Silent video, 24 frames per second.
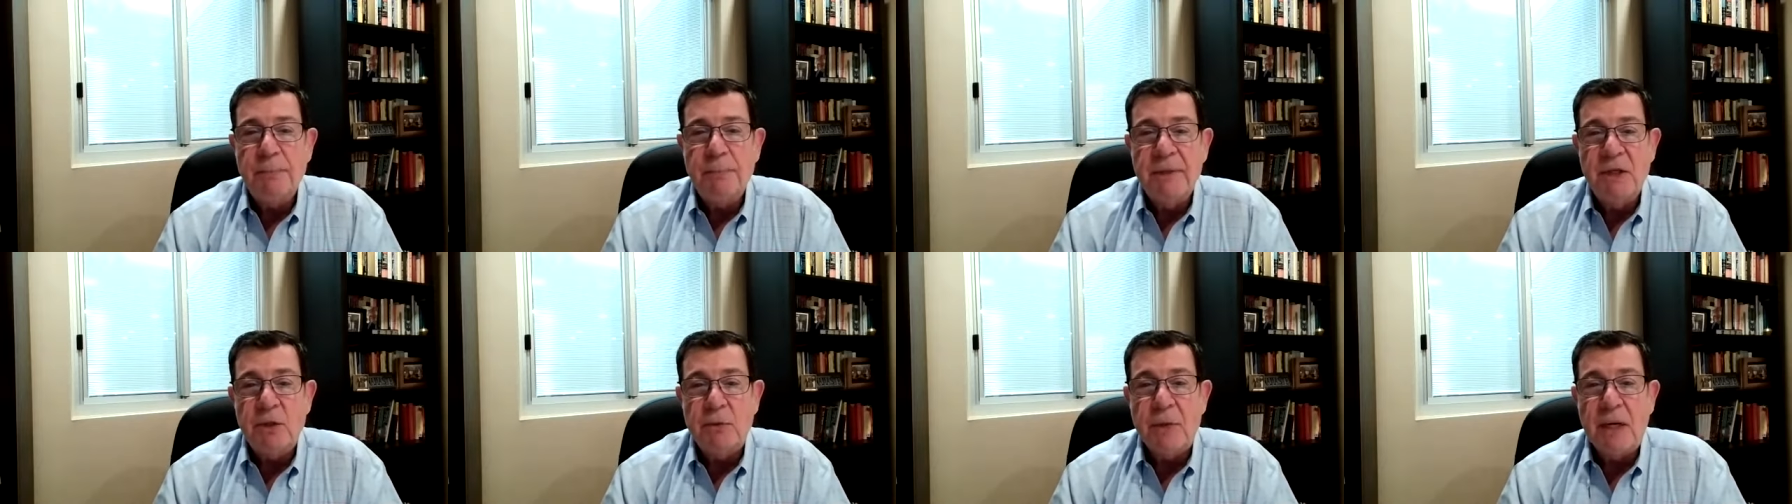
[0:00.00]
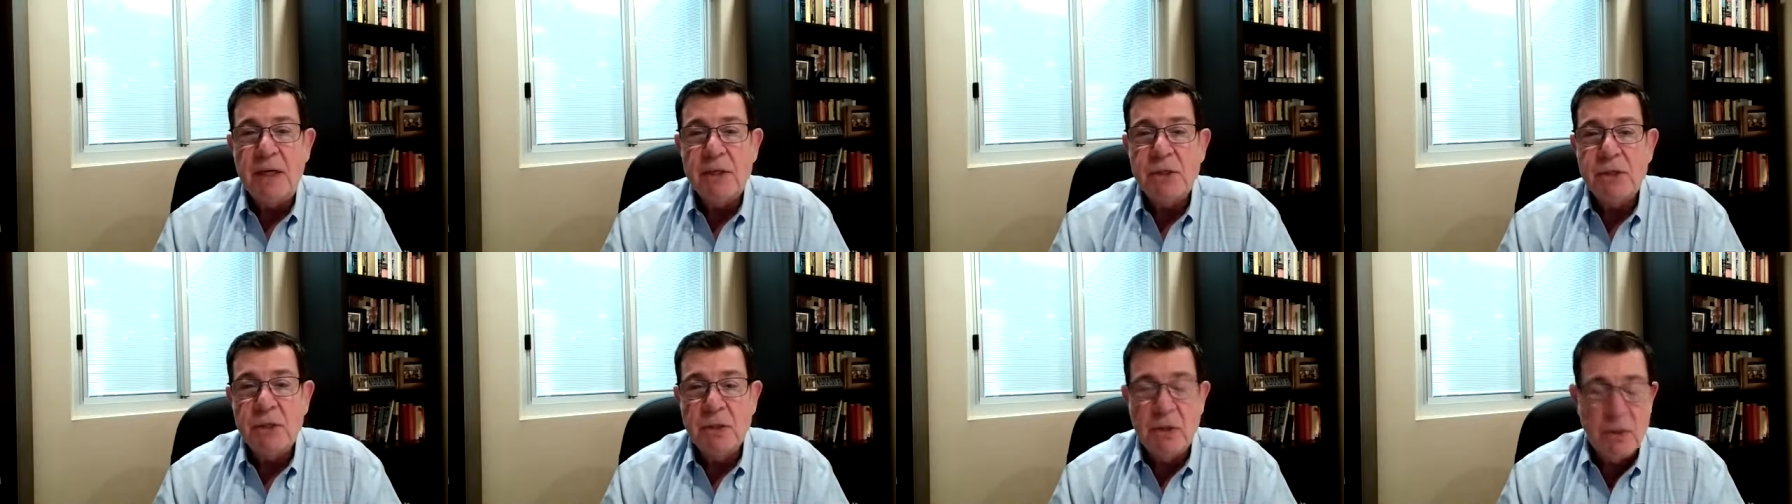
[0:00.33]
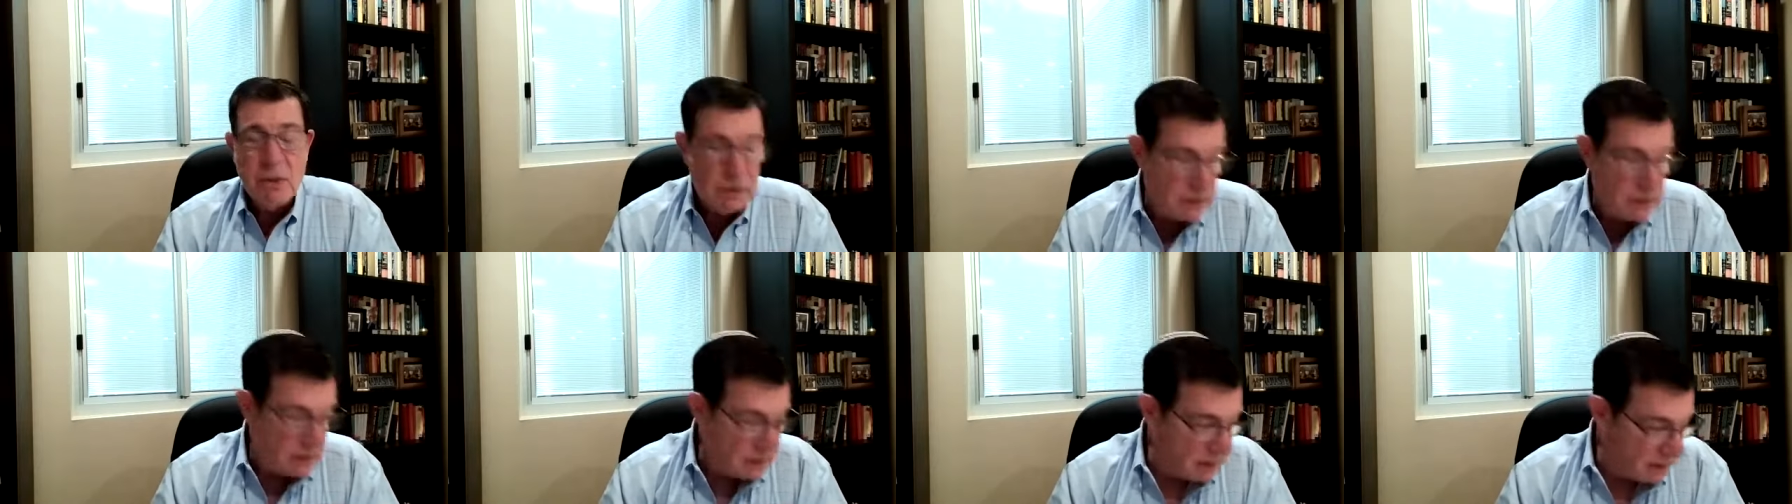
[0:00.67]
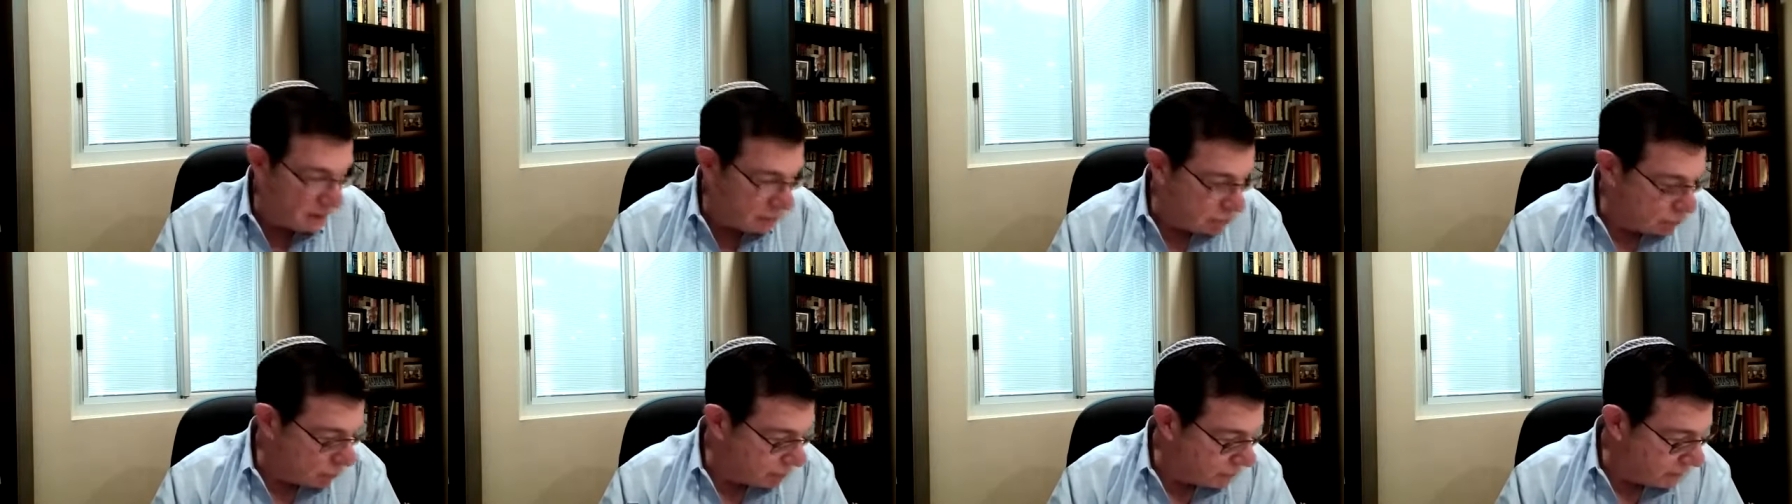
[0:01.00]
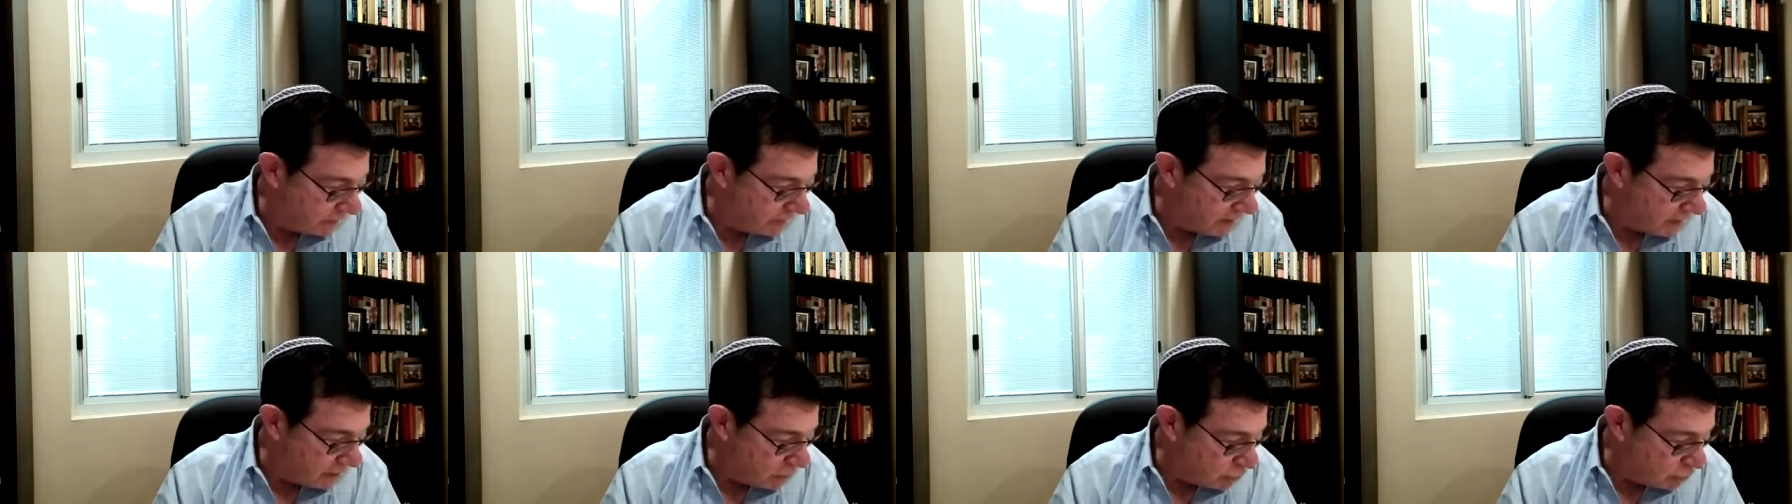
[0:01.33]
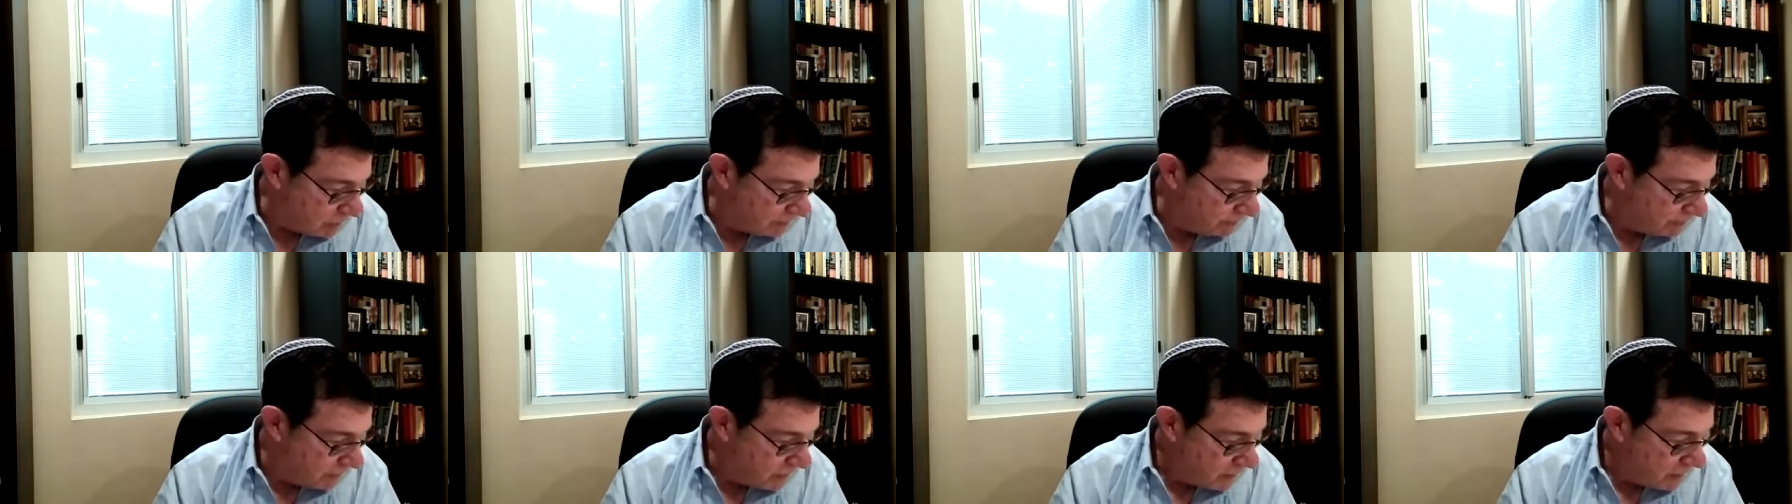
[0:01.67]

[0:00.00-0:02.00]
midrash, good interpretation.